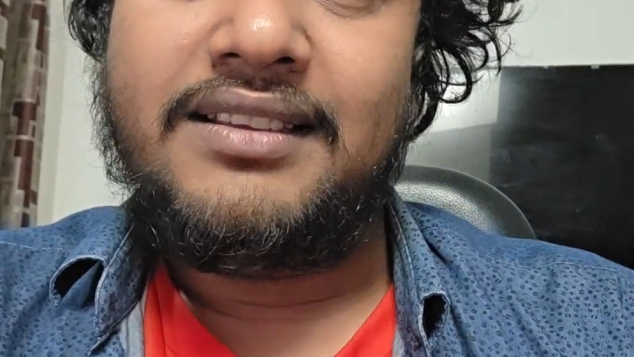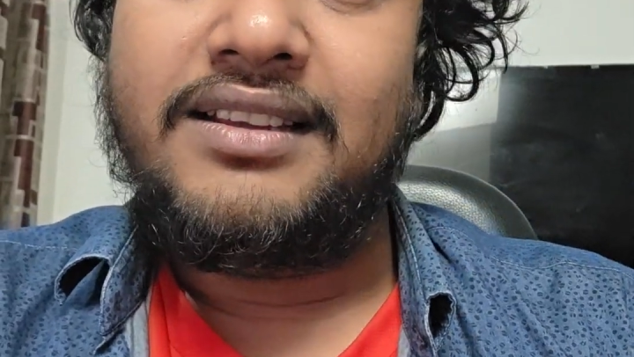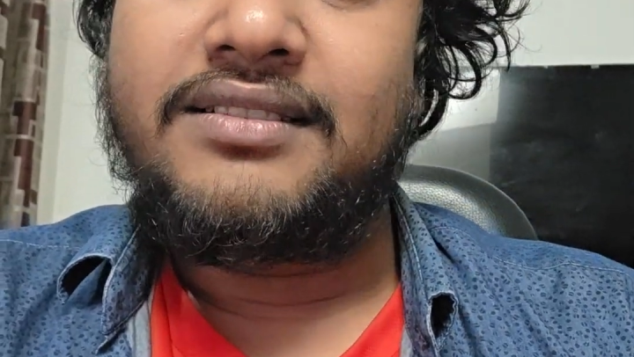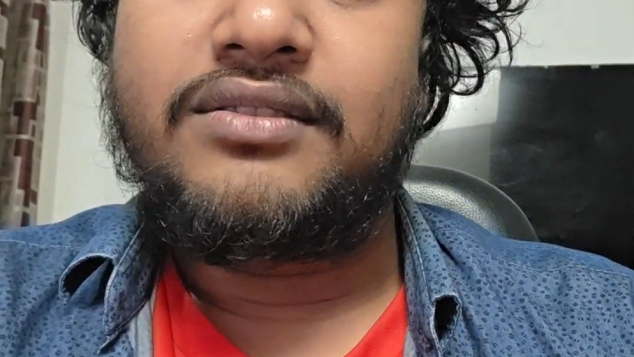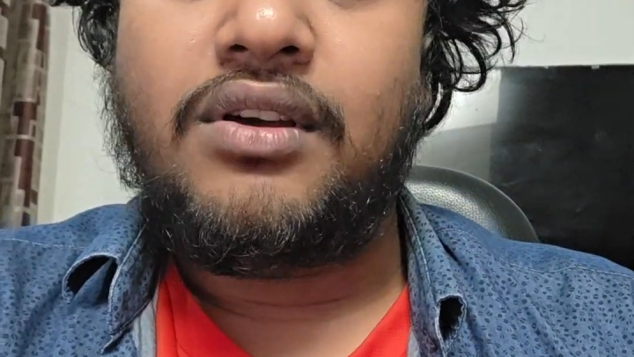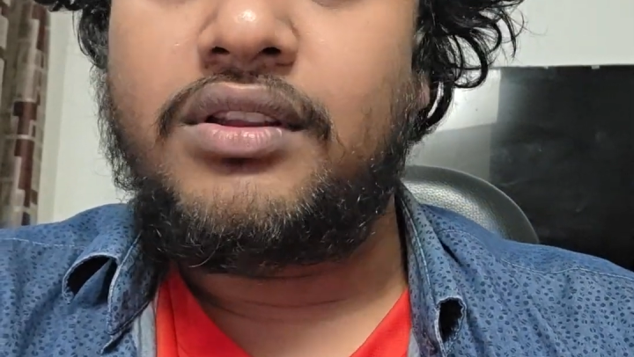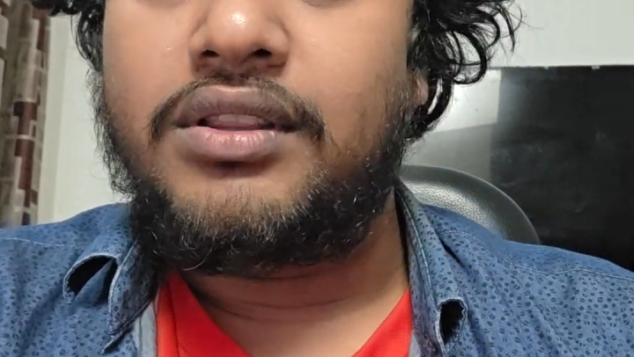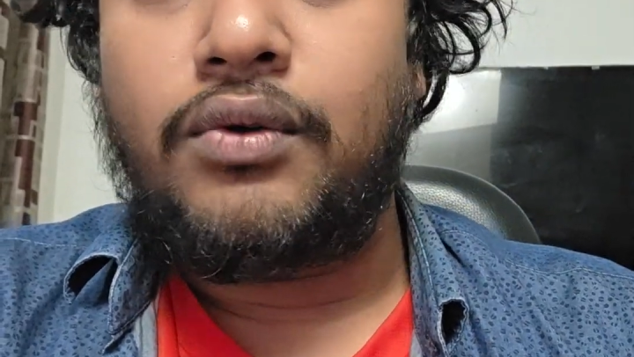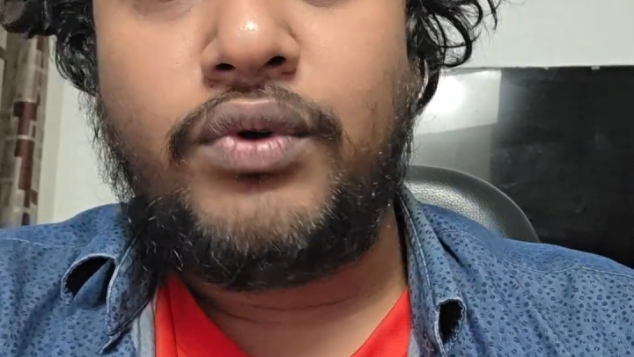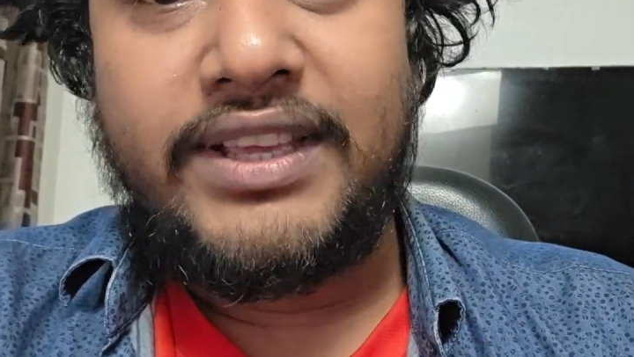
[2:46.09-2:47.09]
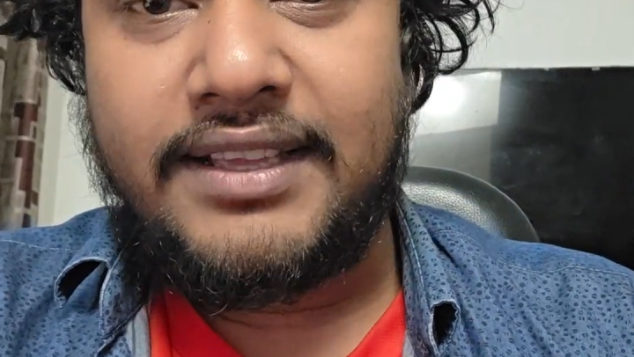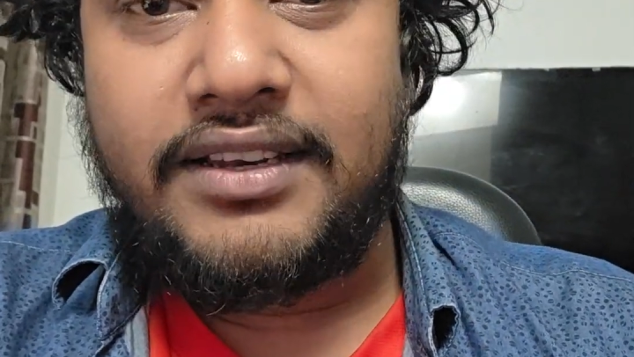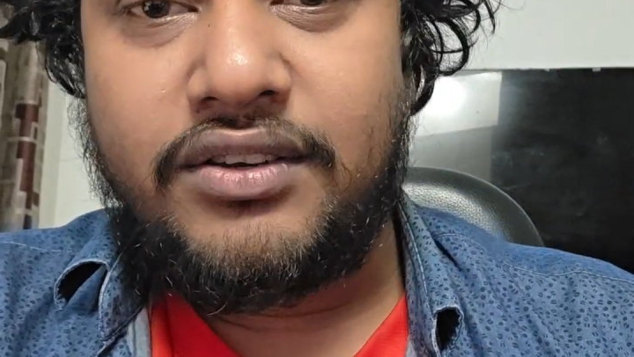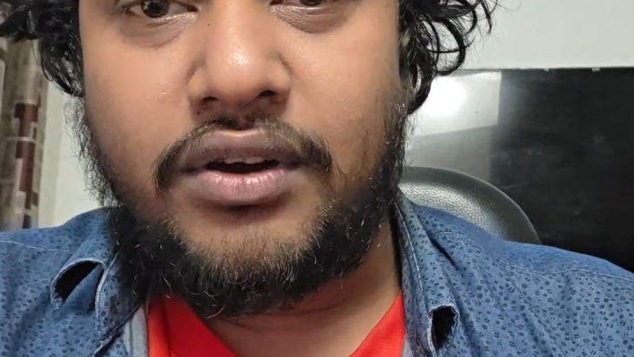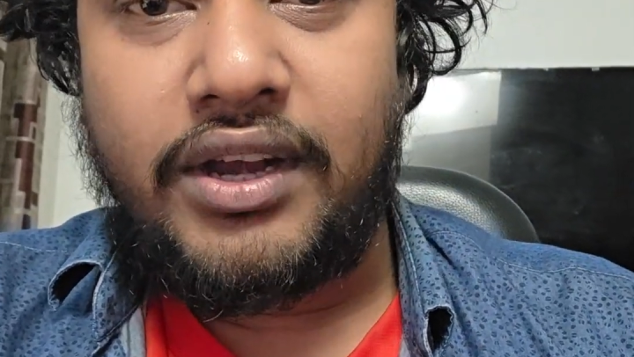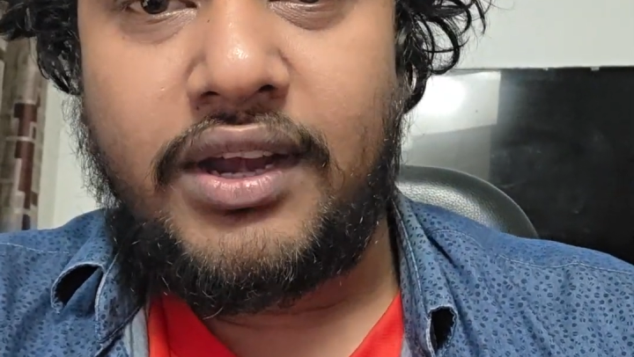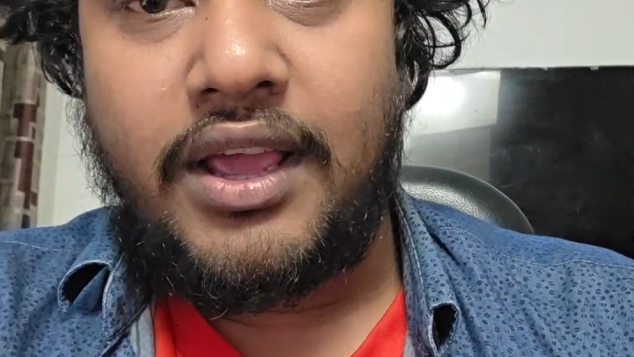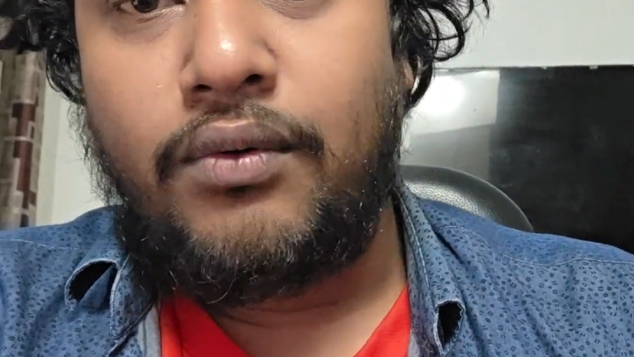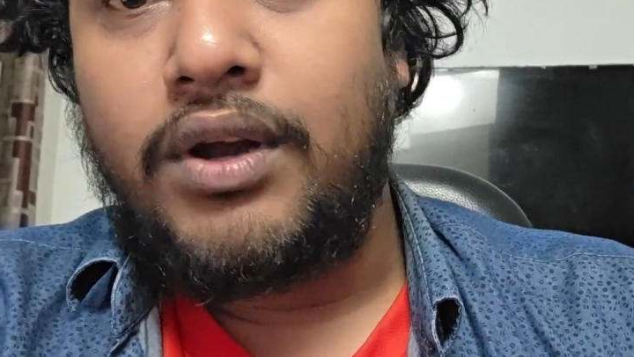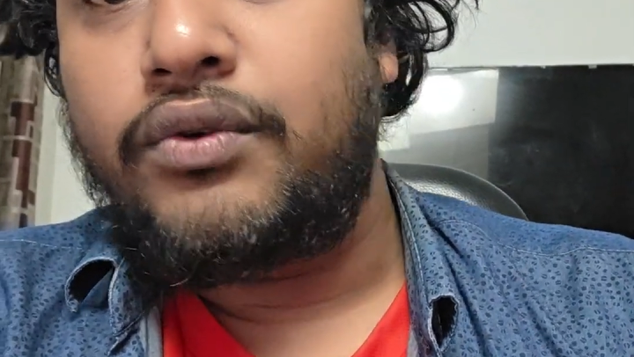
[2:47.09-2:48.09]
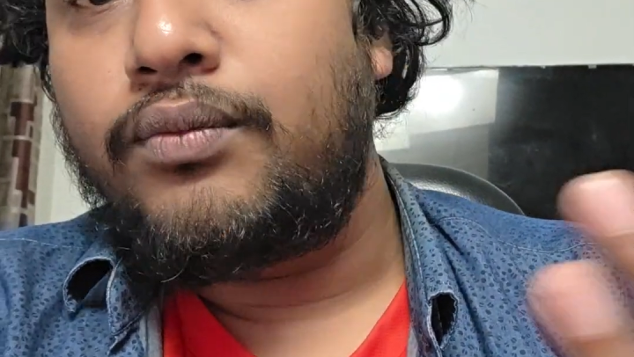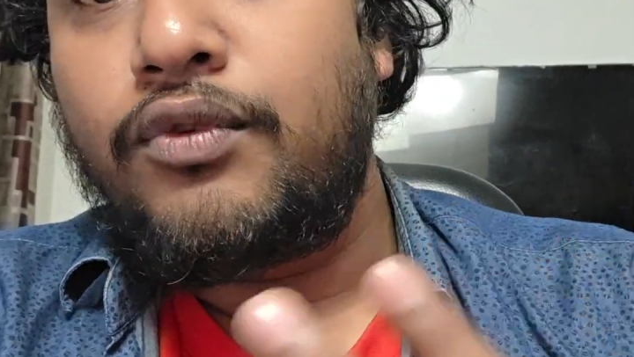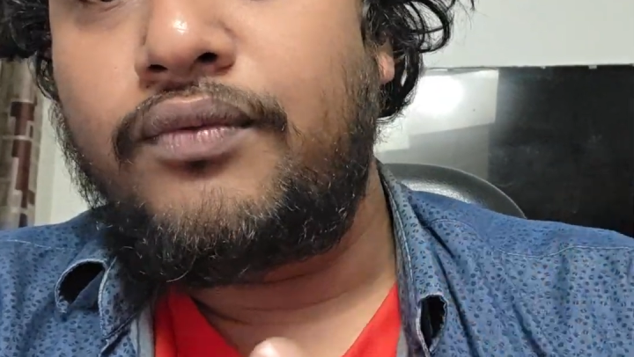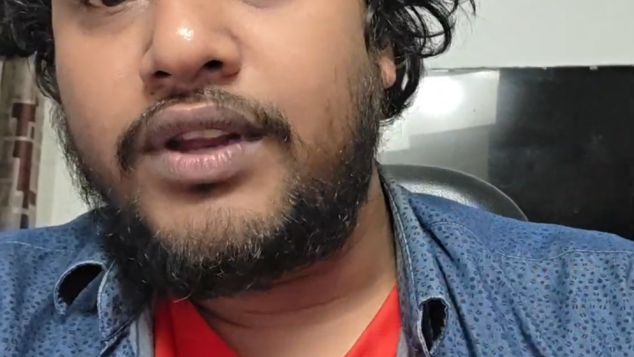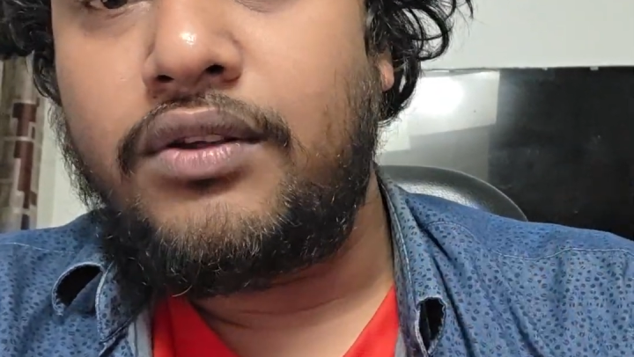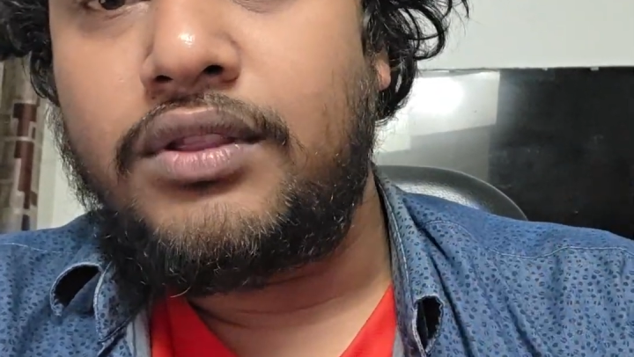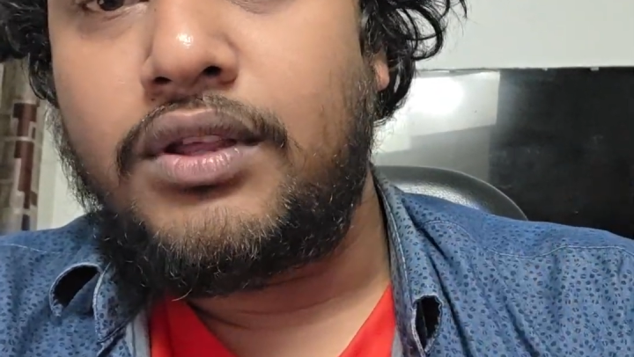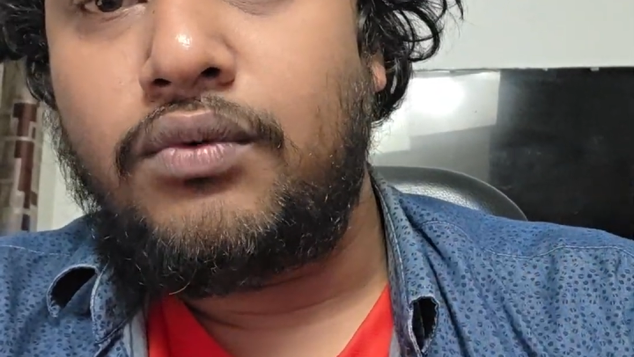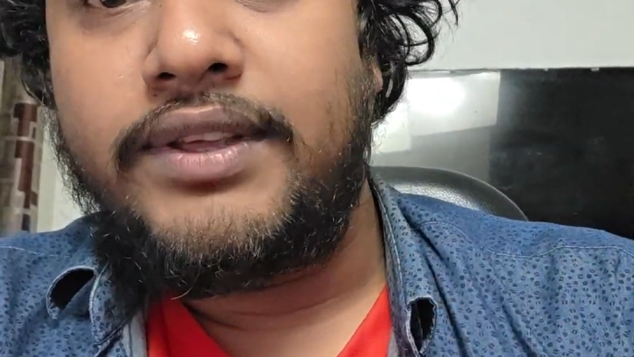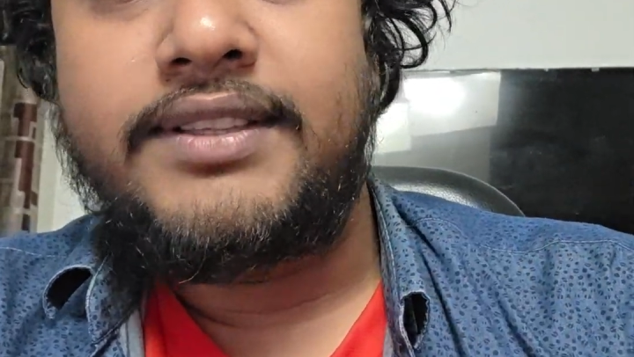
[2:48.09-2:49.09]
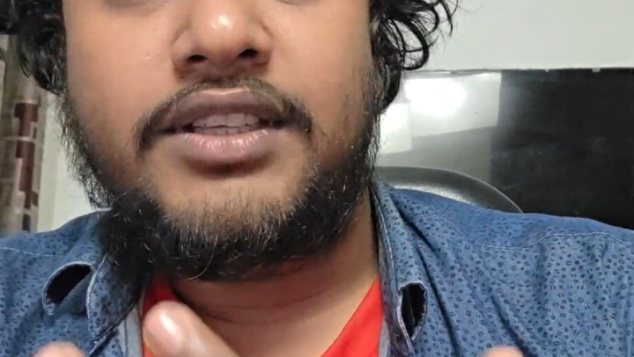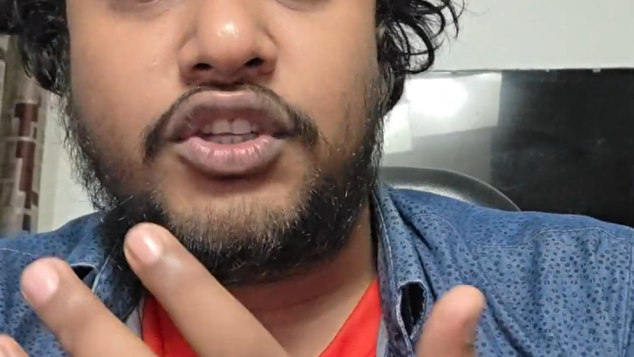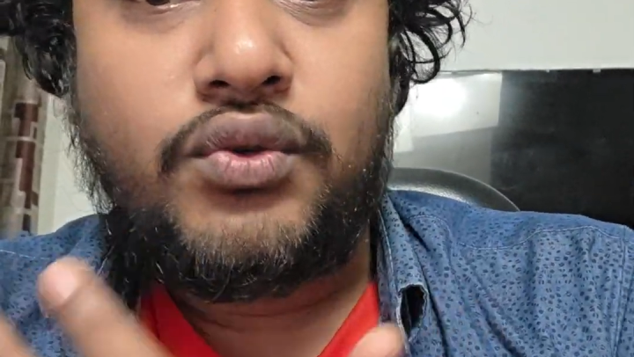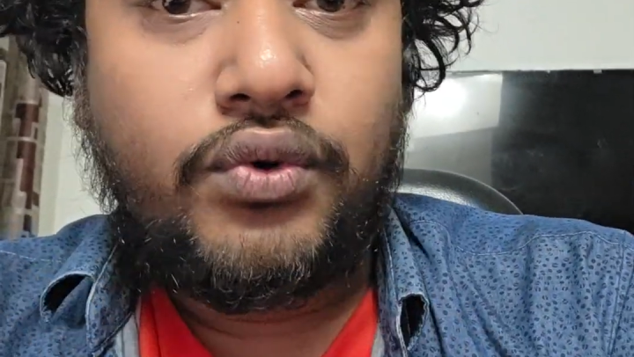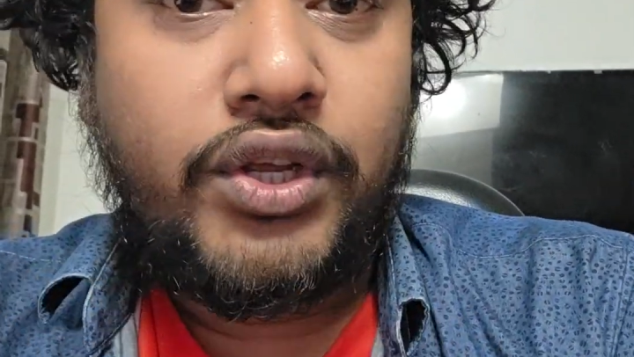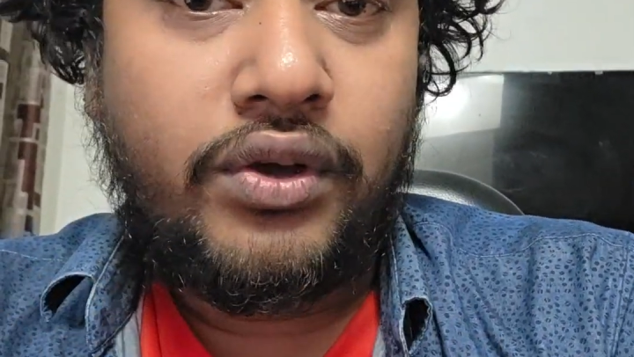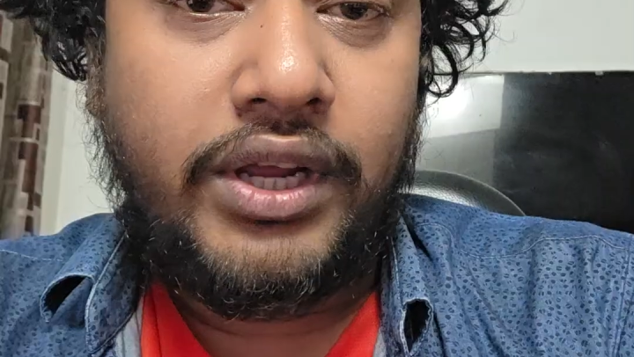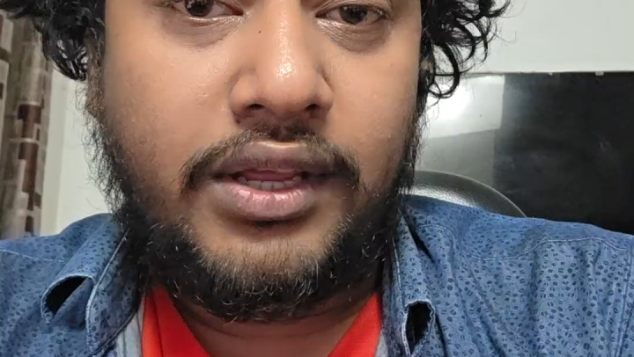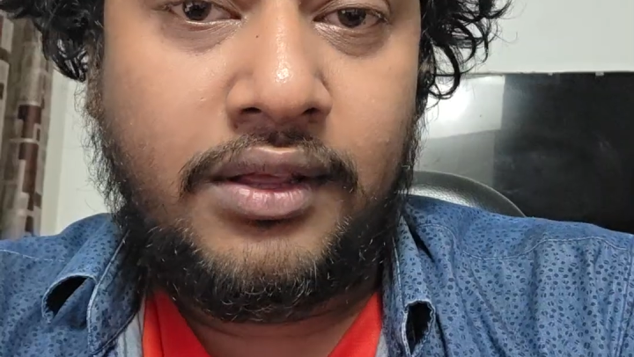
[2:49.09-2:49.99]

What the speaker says: it's on the Wix editor and I want to move it on the Wix studio